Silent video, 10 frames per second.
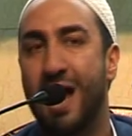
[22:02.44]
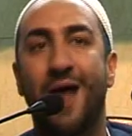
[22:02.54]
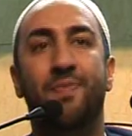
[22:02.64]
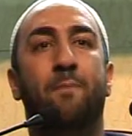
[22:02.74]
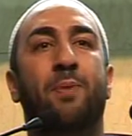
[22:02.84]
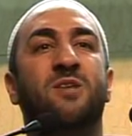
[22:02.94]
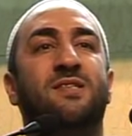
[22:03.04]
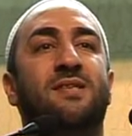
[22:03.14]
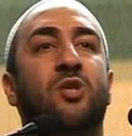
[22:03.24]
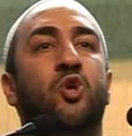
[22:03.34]
And the
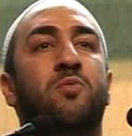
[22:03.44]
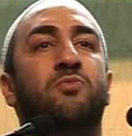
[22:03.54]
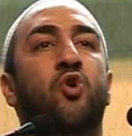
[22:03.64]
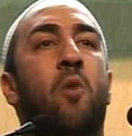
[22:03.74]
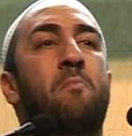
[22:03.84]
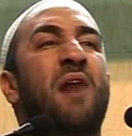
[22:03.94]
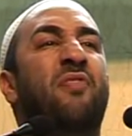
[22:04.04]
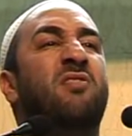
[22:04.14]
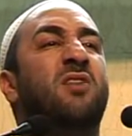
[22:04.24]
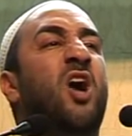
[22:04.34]
person said to him, your
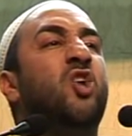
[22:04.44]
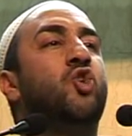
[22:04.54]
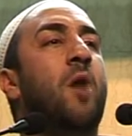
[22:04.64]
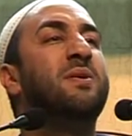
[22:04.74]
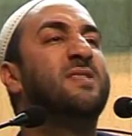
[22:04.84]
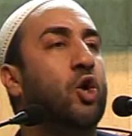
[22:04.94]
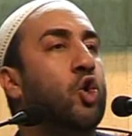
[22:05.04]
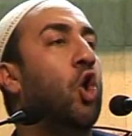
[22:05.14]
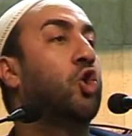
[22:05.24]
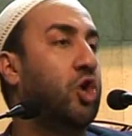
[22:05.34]
mother, her job is a
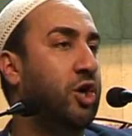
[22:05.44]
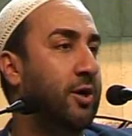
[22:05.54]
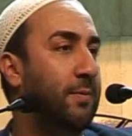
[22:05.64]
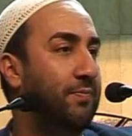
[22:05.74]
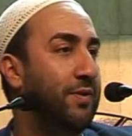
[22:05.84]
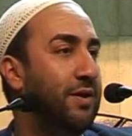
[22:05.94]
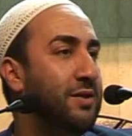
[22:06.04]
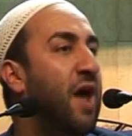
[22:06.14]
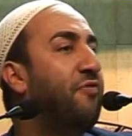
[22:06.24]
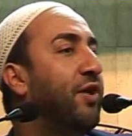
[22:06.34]
cook,
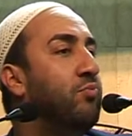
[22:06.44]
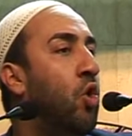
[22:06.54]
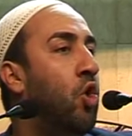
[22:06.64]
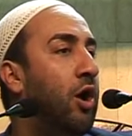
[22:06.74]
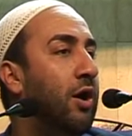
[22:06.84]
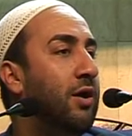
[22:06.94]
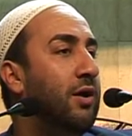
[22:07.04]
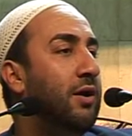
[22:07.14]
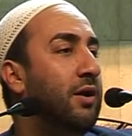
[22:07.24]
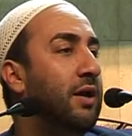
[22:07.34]
nothing more.
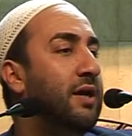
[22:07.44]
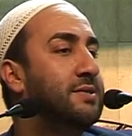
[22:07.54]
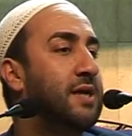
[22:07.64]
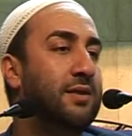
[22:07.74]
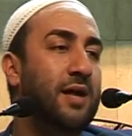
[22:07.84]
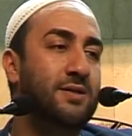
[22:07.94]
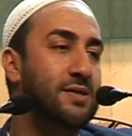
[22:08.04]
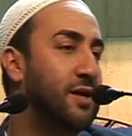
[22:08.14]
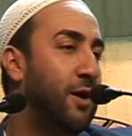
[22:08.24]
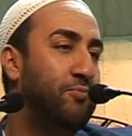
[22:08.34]
He said, that
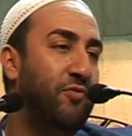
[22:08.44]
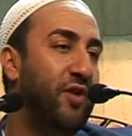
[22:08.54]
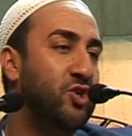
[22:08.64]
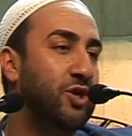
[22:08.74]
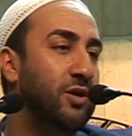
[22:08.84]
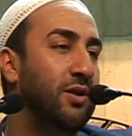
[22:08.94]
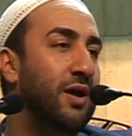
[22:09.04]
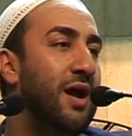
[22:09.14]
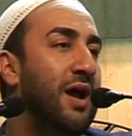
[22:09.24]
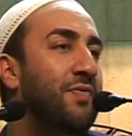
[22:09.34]
is her profession.
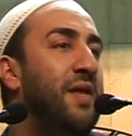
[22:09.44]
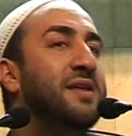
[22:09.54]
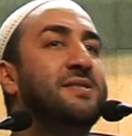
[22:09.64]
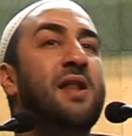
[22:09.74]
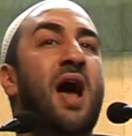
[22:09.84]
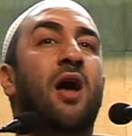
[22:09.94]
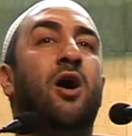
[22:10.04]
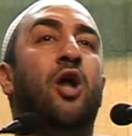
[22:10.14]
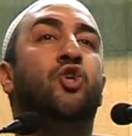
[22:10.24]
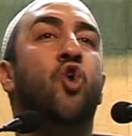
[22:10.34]
Then he said, I
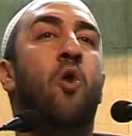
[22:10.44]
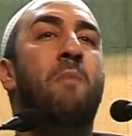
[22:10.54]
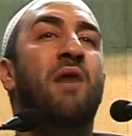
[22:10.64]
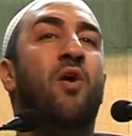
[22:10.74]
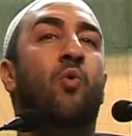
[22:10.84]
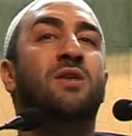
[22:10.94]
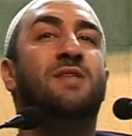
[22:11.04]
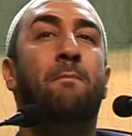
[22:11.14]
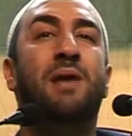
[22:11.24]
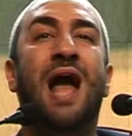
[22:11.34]
heard your mother was
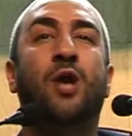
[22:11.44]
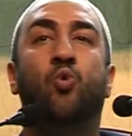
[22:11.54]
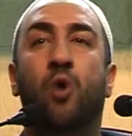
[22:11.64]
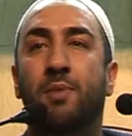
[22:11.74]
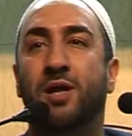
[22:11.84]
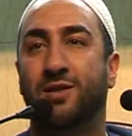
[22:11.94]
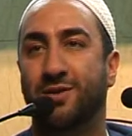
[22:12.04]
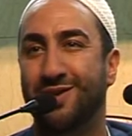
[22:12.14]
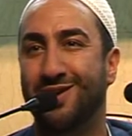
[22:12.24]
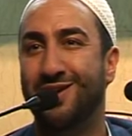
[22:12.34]
a black woman.
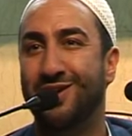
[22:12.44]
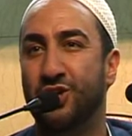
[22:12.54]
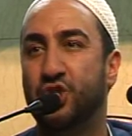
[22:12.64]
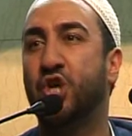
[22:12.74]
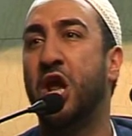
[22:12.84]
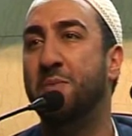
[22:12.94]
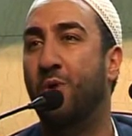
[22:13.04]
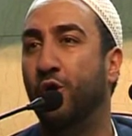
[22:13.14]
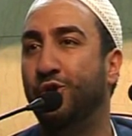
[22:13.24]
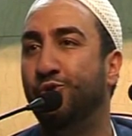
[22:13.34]
Shame
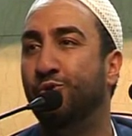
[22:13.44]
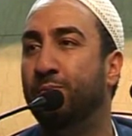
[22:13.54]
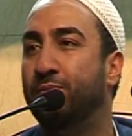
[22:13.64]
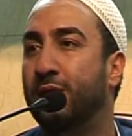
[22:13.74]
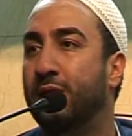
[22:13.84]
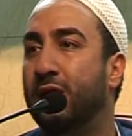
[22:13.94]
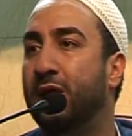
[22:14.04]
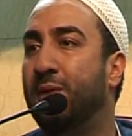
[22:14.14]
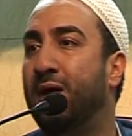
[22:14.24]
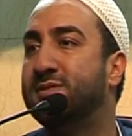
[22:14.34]
on you.
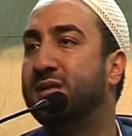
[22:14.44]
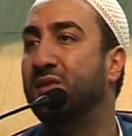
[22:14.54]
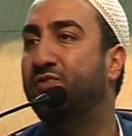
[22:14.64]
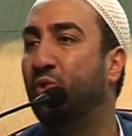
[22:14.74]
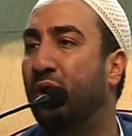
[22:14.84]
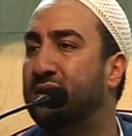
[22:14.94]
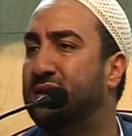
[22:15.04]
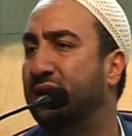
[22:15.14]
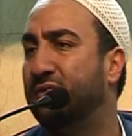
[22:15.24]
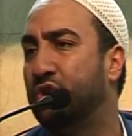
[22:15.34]
Imam said, if you are
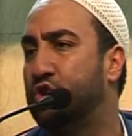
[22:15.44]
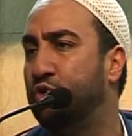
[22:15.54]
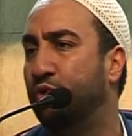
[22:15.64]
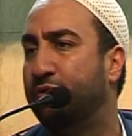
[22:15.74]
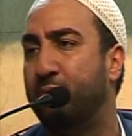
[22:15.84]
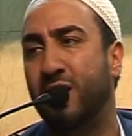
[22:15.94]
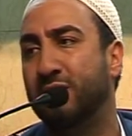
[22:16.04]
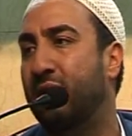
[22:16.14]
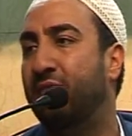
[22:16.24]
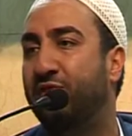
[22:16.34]
telling the truth, may
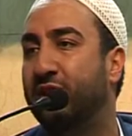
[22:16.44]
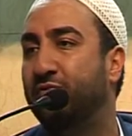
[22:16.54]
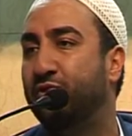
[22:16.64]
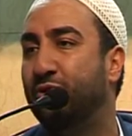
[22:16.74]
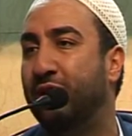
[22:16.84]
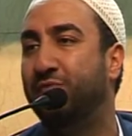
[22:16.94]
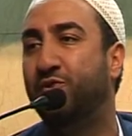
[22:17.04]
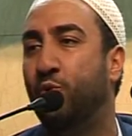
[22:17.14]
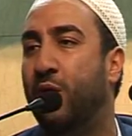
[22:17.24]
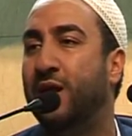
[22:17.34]
Allah forgive you. And if
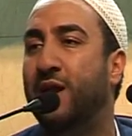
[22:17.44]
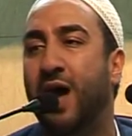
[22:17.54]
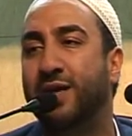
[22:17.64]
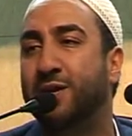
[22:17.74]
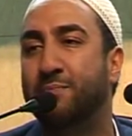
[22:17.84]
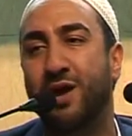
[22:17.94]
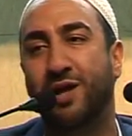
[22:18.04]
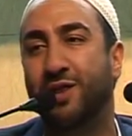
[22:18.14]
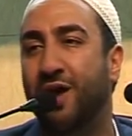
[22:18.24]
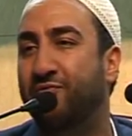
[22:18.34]
you are lying, may
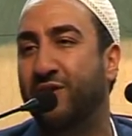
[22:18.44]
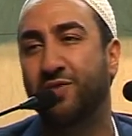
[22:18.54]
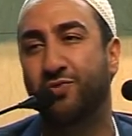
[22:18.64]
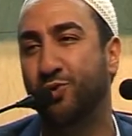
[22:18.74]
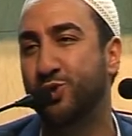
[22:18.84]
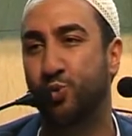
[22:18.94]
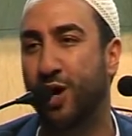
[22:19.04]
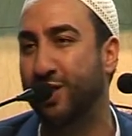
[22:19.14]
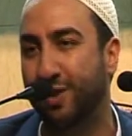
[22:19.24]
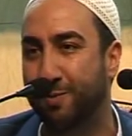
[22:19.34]
Allah forgive you as
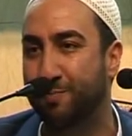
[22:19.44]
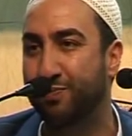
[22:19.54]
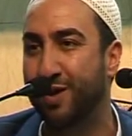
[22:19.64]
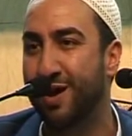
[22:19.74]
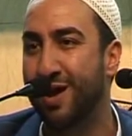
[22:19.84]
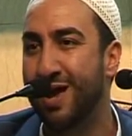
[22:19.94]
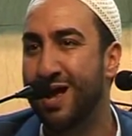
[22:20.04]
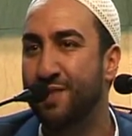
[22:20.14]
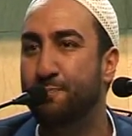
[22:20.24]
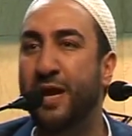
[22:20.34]
well.
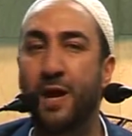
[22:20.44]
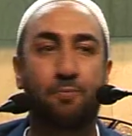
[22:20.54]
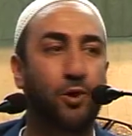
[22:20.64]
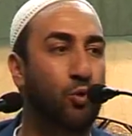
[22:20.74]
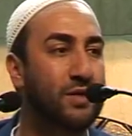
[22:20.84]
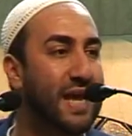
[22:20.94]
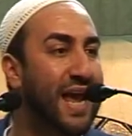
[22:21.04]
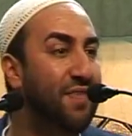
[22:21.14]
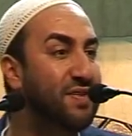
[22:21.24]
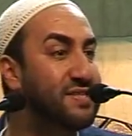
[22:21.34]
People would
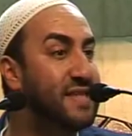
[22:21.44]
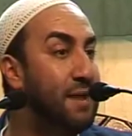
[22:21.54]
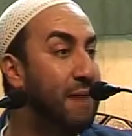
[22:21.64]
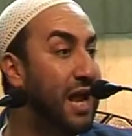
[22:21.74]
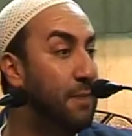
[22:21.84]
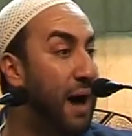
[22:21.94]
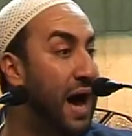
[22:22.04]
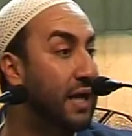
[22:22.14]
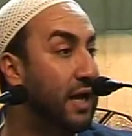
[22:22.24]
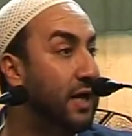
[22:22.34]
hear this name
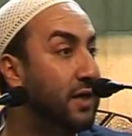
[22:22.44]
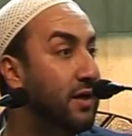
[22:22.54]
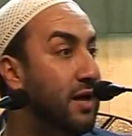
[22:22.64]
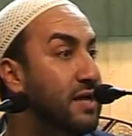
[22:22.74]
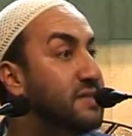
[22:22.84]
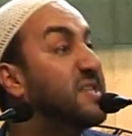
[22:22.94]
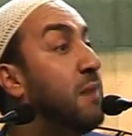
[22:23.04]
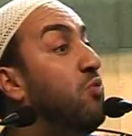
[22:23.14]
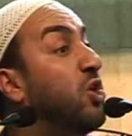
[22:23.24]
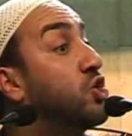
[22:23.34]
al-Baqir.
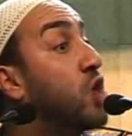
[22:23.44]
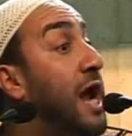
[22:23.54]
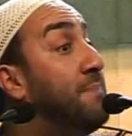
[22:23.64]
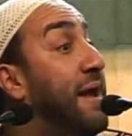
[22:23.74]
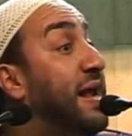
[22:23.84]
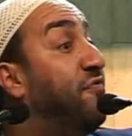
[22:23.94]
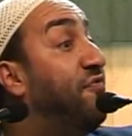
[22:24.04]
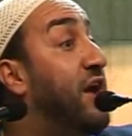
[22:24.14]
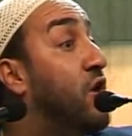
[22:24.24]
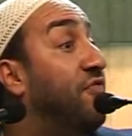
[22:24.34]
Some would try and make
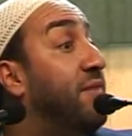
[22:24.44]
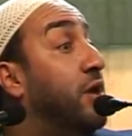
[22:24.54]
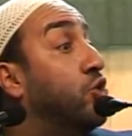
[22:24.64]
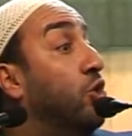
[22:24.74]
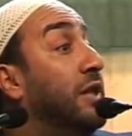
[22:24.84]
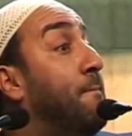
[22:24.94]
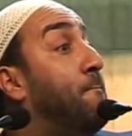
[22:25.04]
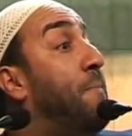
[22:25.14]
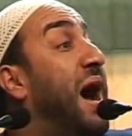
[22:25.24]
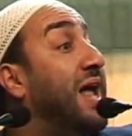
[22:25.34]
fun of him and call him
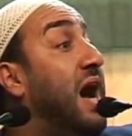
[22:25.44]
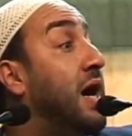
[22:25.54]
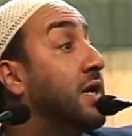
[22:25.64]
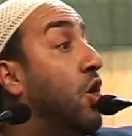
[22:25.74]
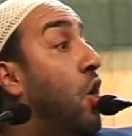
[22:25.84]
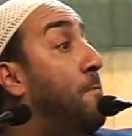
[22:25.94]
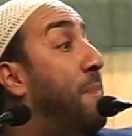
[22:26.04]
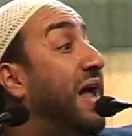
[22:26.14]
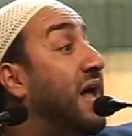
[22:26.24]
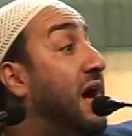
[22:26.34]
Baqar or
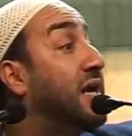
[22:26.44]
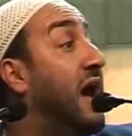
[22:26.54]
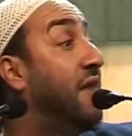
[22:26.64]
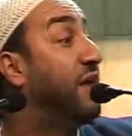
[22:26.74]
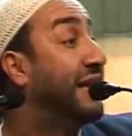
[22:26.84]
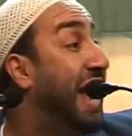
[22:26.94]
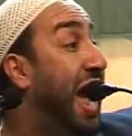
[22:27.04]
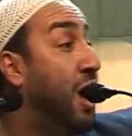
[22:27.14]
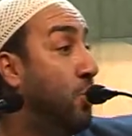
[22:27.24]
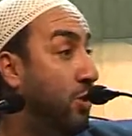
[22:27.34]
Baqara, the
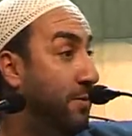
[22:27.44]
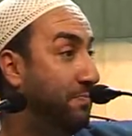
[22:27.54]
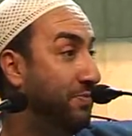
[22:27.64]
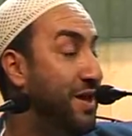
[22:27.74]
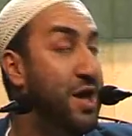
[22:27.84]
cow.